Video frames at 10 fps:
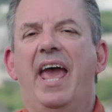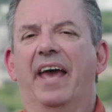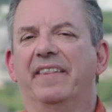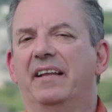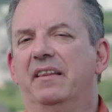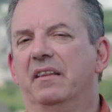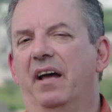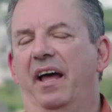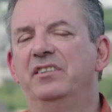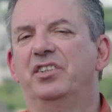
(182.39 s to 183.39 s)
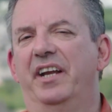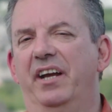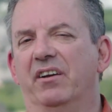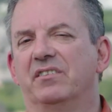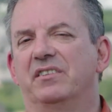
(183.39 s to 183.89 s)
and the
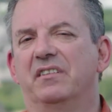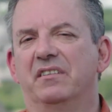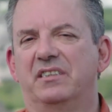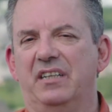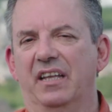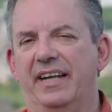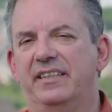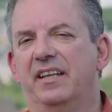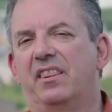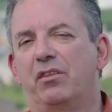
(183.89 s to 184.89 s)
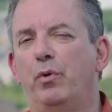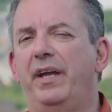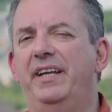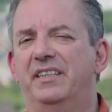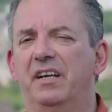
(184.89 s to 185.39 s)
engineers selected
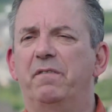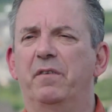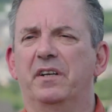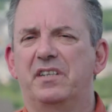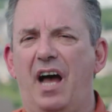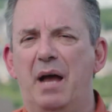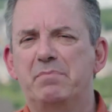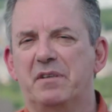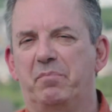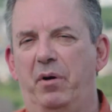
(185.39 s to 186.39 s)
3 different types of